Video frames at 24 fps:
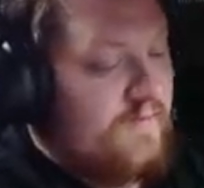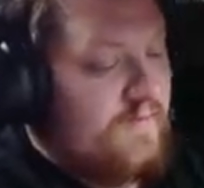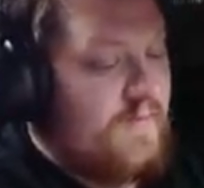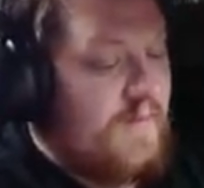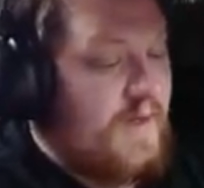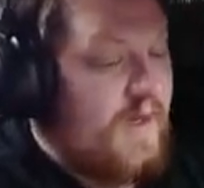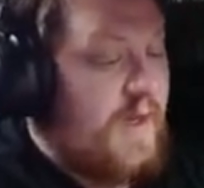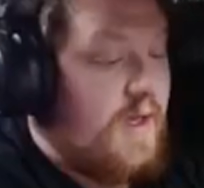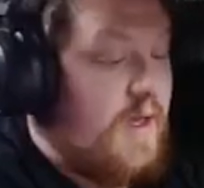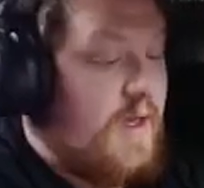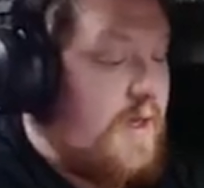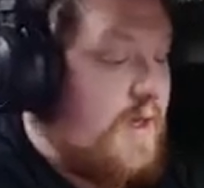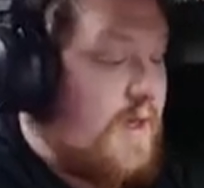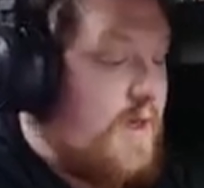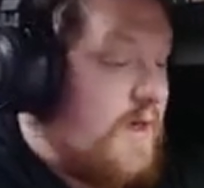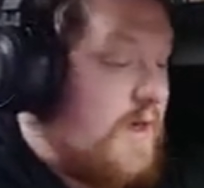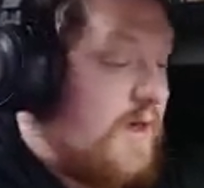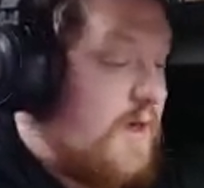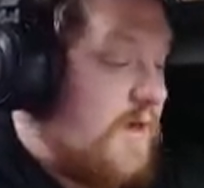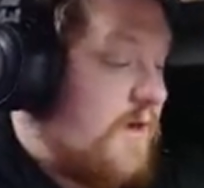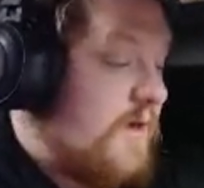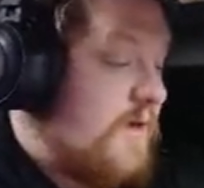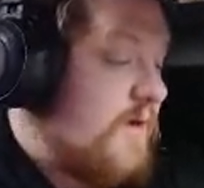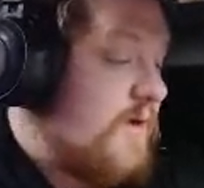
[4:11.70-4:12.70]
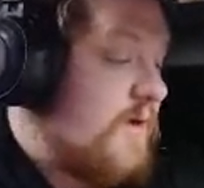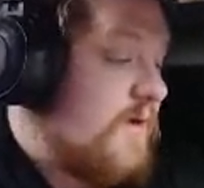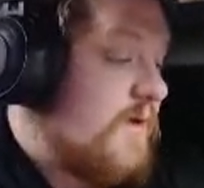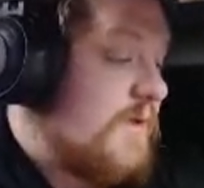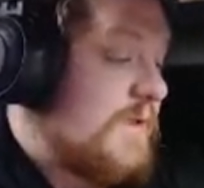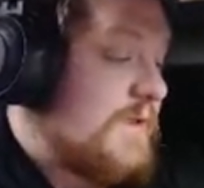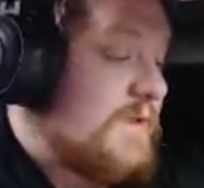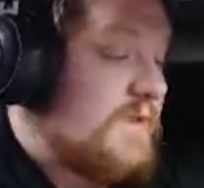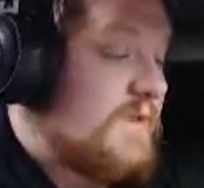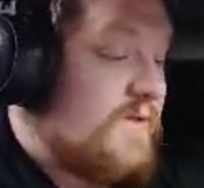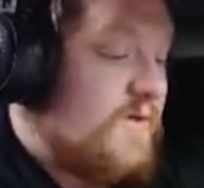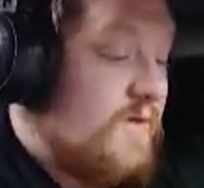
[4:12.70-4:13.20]

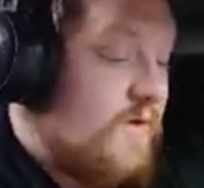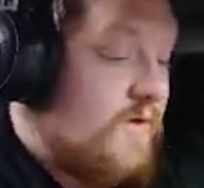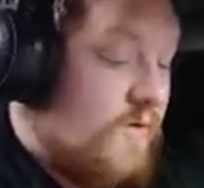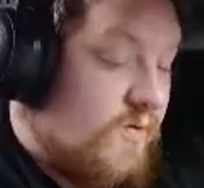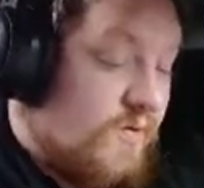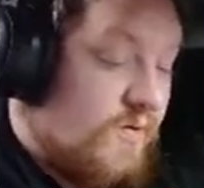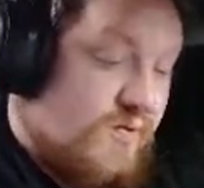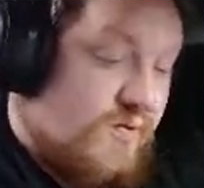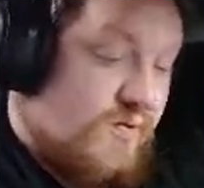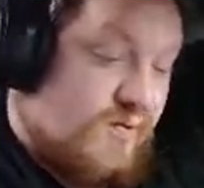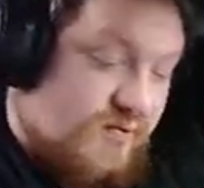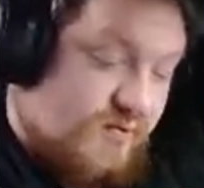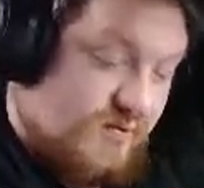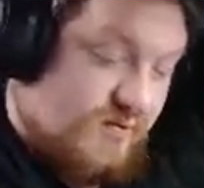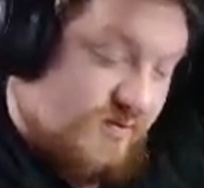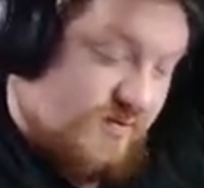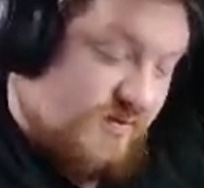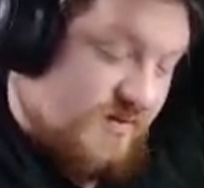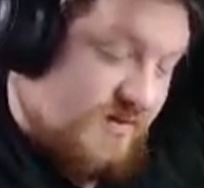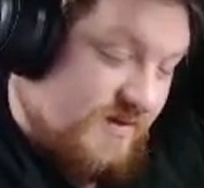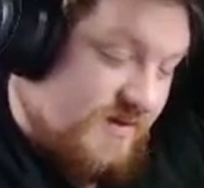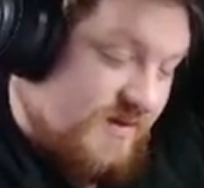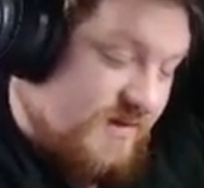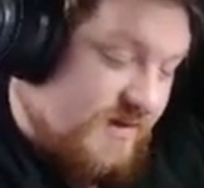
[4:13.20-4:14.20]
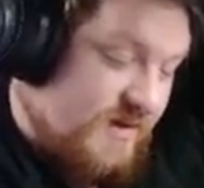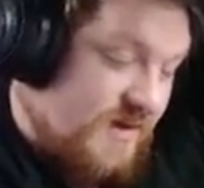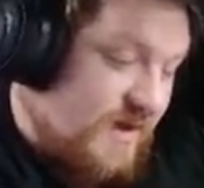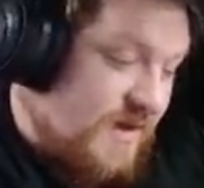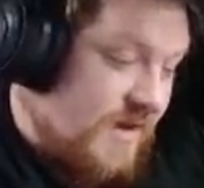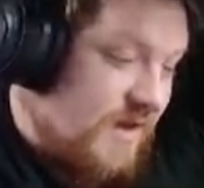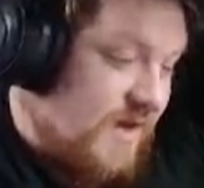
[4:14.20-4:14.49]
[no speech]